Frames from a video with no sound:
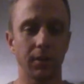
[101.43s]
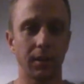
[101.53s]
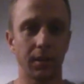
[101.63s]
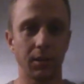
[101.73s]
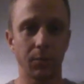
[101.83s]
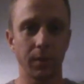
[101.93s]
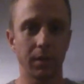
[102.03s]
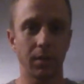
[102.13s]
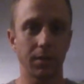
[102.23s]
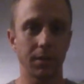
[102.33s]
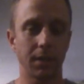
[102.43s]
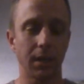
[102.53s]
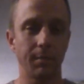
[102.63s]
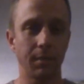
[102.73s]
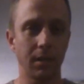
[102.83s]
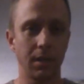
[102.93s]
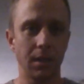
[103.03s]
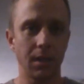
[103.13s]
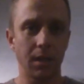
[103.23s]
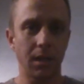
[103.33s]
the leg that we get all the time.
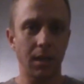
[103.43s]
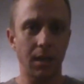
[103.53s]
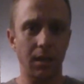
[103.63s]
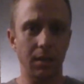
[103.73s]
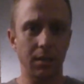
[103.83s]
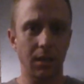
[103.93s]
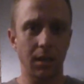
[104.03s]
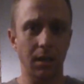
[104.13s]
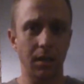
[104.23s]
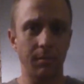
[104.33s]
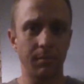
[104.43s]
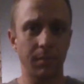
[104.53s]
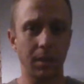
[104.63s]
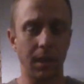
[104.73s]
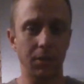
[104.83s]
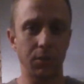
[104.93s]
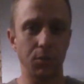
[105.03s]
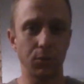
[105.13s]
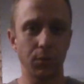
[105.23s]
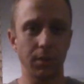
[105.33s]
And um, as
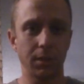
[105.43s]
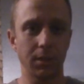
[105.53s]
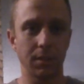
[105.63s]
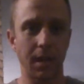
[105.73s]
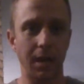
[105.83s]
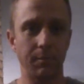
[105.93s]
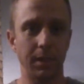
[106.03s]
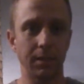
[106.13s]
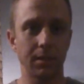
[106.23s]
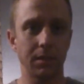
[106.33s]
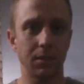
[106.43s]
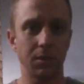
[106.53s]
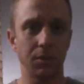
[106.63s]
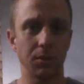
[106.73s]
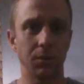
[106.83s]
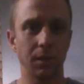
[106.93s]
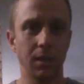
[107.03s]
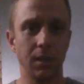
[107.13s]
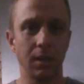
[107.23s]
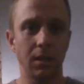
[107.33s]
usual, this is not meant to
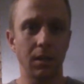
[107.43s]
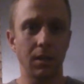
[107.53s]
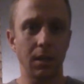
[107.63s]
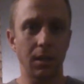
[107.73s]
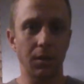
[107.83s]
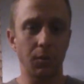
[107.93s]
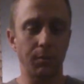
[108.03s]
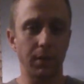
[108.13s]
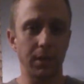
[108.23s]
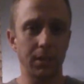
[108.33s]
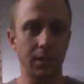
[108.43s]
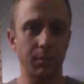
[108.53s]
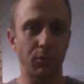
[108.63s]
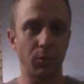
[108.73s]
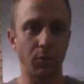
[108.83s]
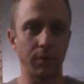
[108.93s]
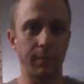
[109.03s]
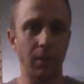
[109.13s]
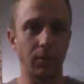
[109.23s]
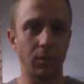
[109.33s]
uh, replace appropriate
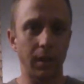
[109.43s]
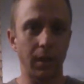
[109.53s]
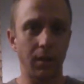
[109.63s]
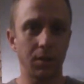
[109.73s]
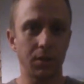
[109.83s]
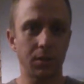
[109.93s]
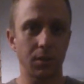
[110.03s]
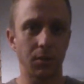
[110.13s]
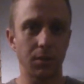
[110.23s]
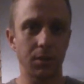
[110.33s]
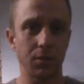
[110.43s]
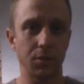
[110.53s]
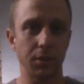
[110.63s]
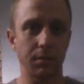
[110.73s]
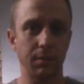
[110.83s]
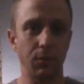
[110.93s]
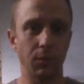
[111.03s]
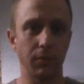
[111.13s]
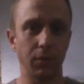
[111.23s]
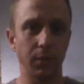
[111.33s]
medical care, so this is just me
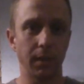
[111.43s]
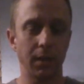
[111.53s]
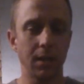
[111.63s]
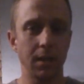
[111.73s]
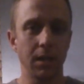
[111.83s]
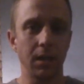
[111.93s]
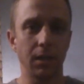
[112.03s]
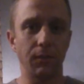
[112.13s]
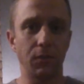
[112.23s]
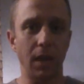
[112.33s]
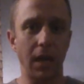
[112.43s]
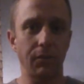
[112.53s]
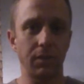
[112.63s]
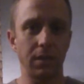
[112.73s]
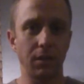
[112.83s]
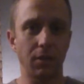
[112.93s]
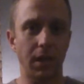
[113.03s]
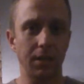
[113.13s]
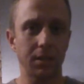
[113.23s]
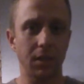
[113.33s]
reviewing. If you have any
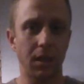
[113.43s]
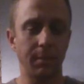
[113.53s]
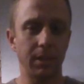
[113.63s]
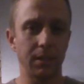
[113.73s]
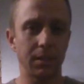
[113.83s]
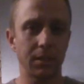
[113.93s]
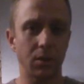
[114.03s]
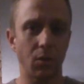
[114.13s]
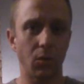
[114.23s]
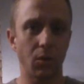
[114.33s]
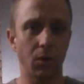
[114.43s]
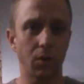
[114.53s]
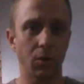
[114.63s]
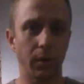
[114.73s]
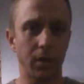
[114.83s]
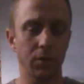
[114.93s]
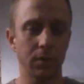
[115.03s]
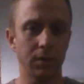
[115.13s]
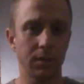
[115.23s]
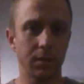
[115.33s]
thoughts, comments, or
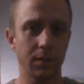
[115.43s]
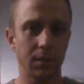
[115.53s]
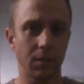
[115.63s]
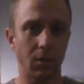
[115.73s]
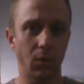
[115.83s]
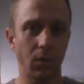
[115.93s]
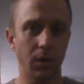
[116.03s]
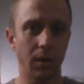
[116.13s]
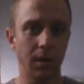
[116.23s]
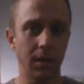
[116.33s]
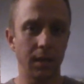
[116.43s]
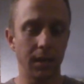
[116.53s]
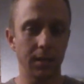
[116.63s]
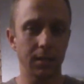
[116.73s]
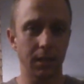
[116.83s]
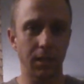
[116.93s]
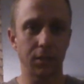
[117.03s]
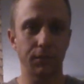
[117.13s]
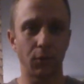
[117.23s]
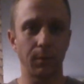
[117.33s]
corrections, or
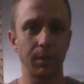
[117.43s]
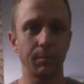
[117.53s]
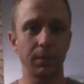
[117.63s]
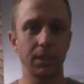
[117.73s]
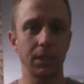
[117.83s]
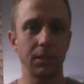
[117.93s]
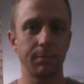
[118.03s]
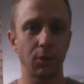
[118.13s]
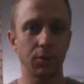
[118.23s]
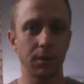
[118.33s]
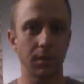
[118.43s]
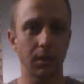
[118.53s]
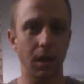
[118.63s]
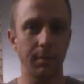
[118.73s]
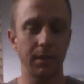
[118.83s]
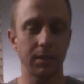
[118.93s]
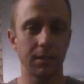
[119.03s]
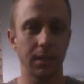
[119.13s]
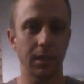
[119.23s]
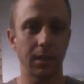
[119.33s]
insights for me, please post in the
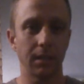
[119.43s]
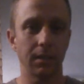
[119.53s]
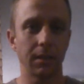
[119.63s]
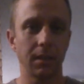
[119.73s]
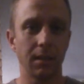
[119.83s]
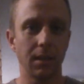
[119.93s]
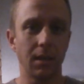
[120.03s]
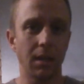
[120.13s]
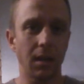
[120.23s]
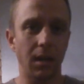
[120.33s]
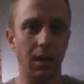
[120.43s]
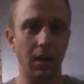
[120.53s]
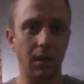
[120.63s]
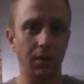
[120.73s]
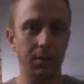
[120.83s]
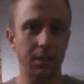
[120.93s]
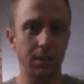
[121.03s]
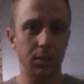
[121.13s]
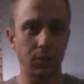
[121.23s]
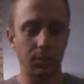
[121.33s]
comments, and I'll see
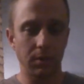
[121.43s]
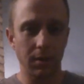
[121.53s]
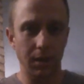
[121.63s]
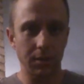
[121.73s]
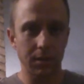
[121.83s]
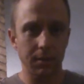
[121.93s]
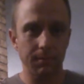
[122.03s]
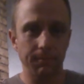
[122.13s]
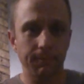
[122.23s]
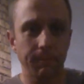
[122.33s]
you soon. Thanks.